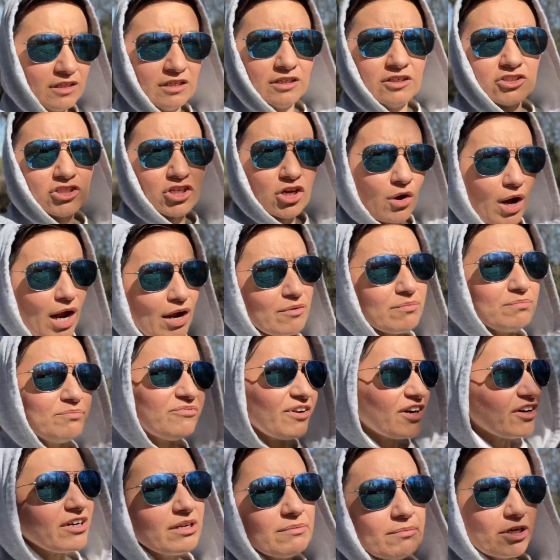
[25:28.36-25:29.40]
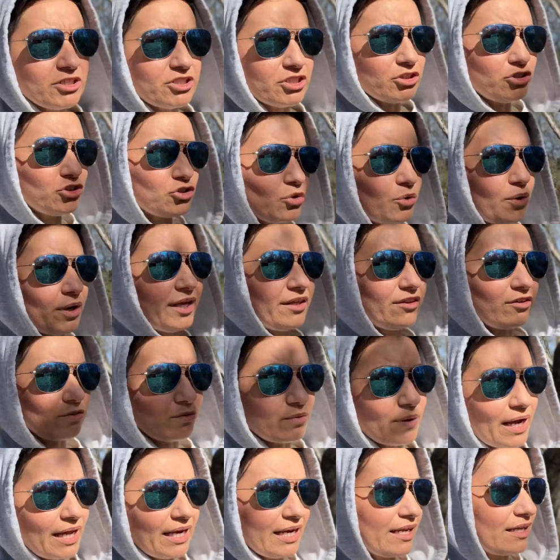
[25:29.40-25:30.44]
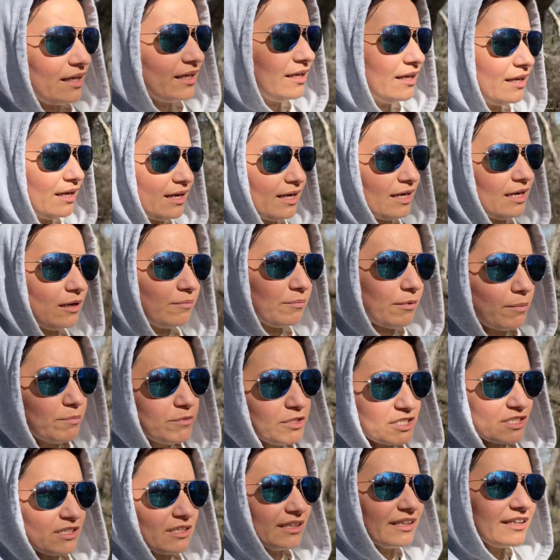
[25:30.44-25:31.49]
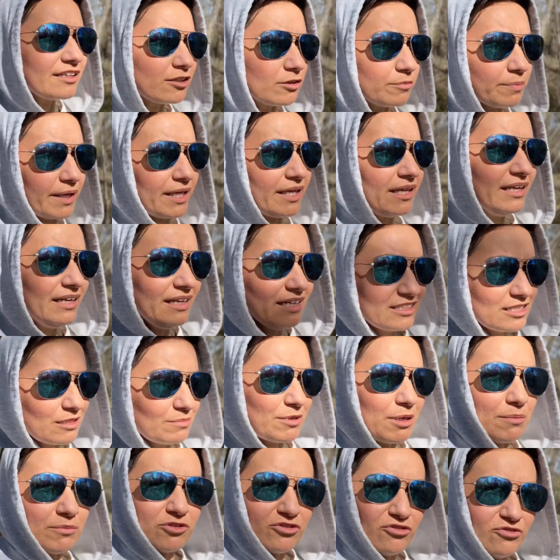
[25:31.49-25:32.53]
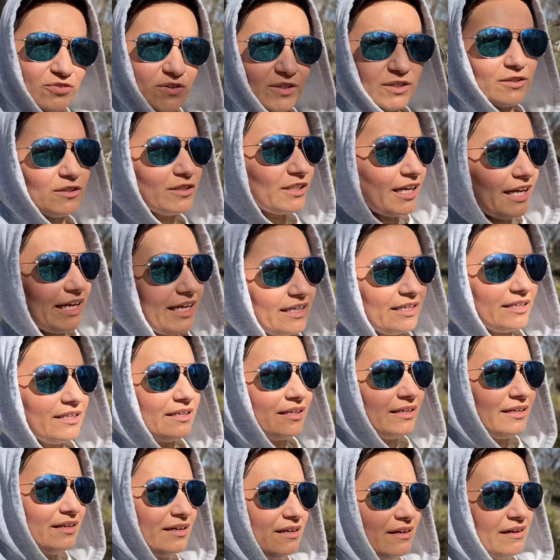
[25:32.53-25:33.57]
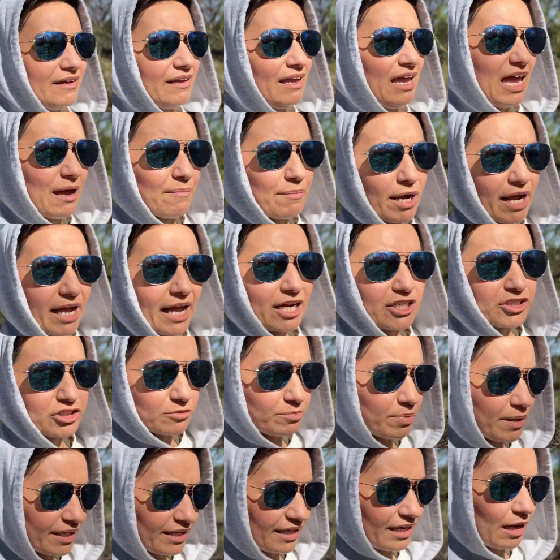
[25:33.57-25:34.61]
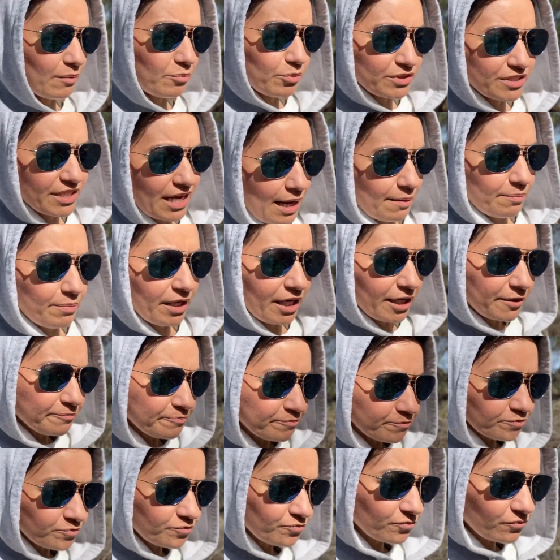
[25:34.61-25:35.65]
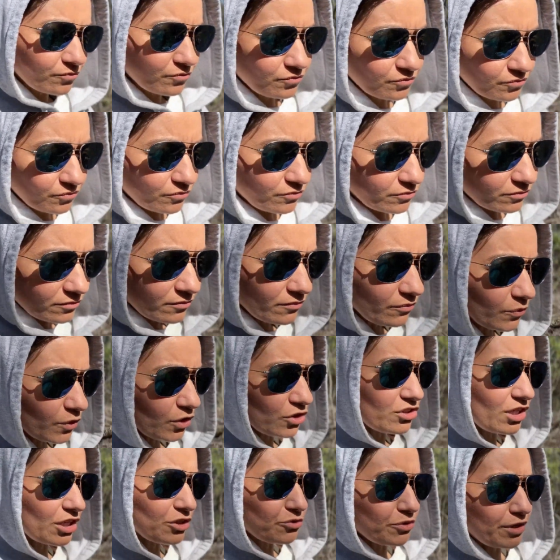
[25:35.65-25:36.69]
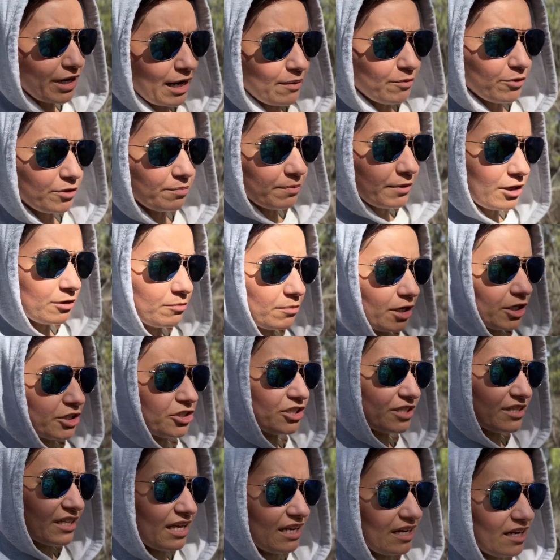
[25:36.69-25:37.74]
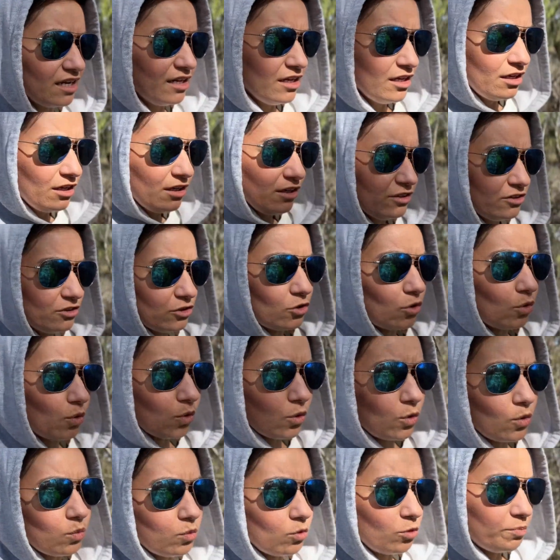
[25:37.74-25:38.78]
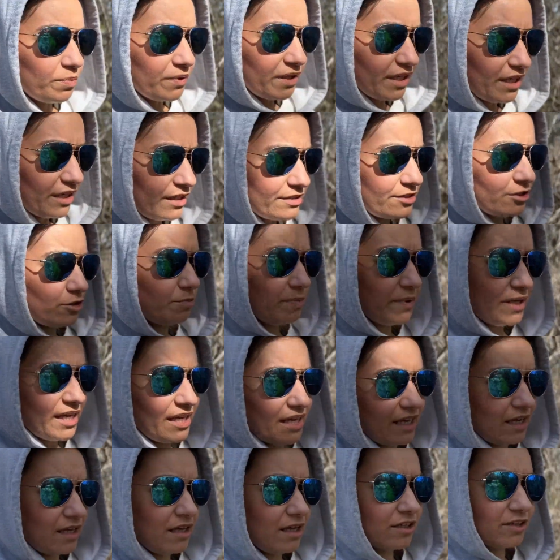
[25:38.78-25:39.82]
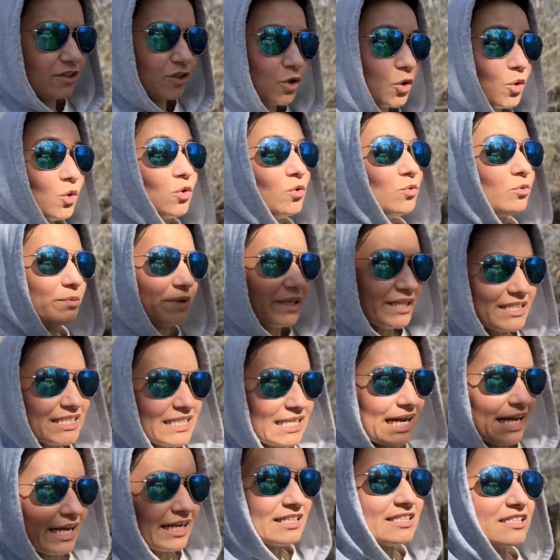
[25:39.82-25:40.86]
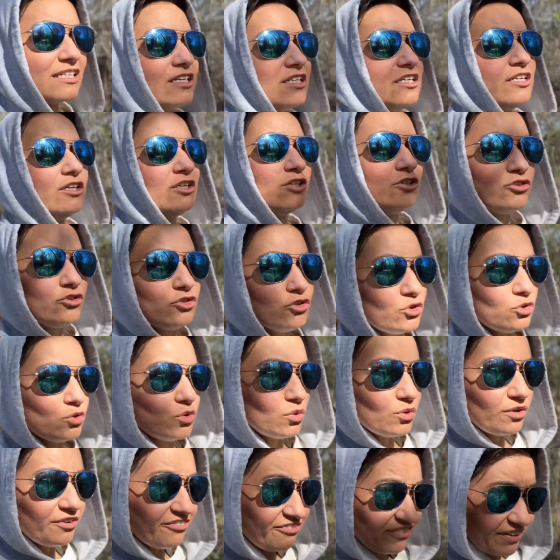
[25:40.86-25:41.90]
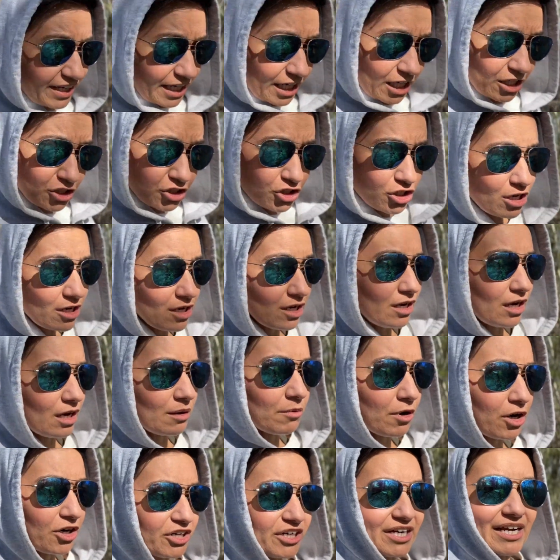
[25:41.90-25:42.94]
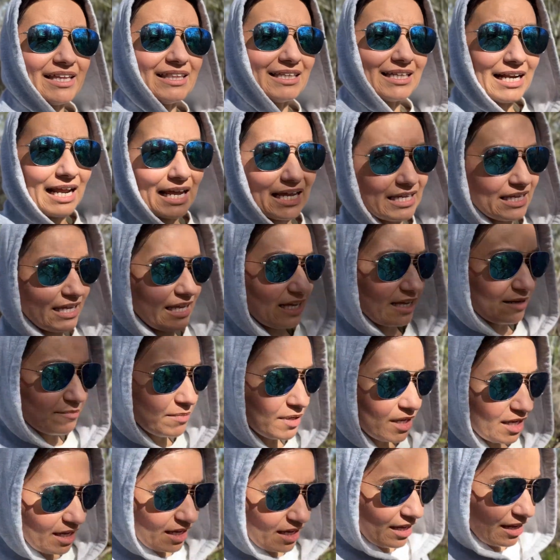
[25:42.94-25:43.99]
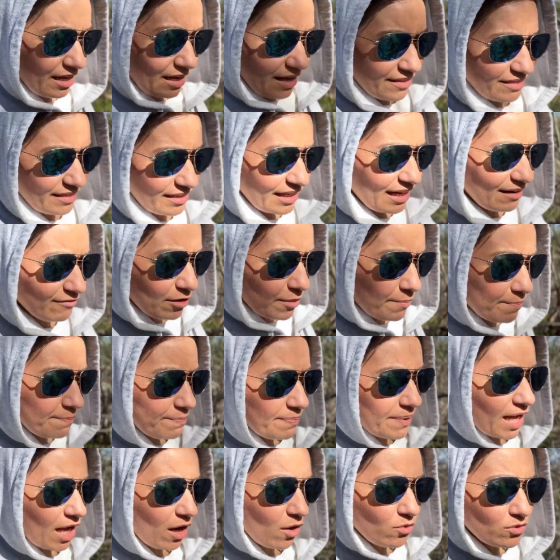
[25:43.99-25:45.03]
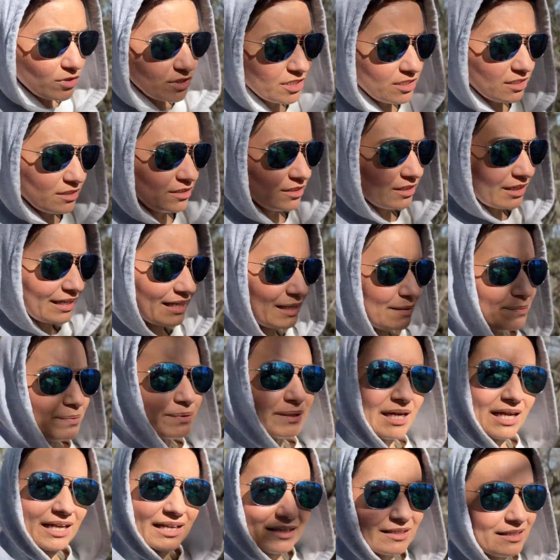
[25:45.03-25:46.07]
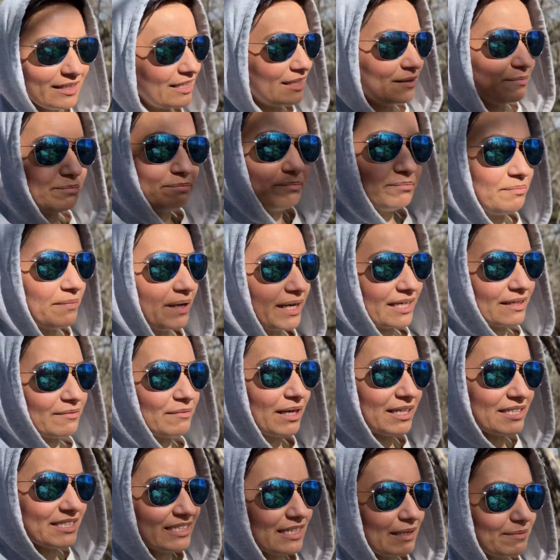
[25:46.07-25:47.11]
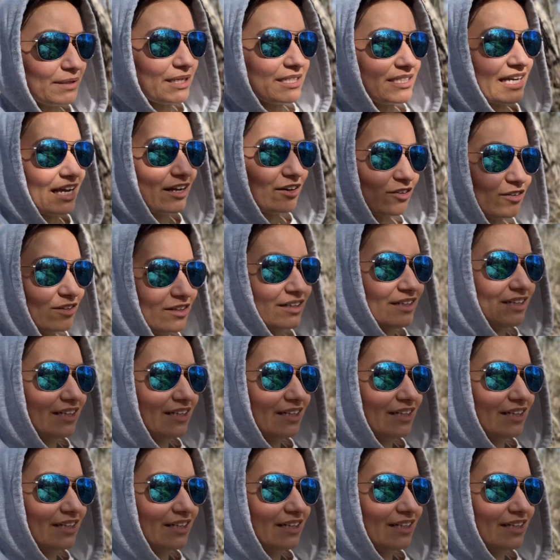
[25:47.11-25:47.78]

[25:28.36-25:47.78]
So I'm very much enjoying the writing. I'm just a little bit, sometimes feel like, am I actually picking up what's happening? So that's where I am with Middlemarch. And then the goal will be tonight to finish Amari and the Naim. I think I have about, I keep messing up that title.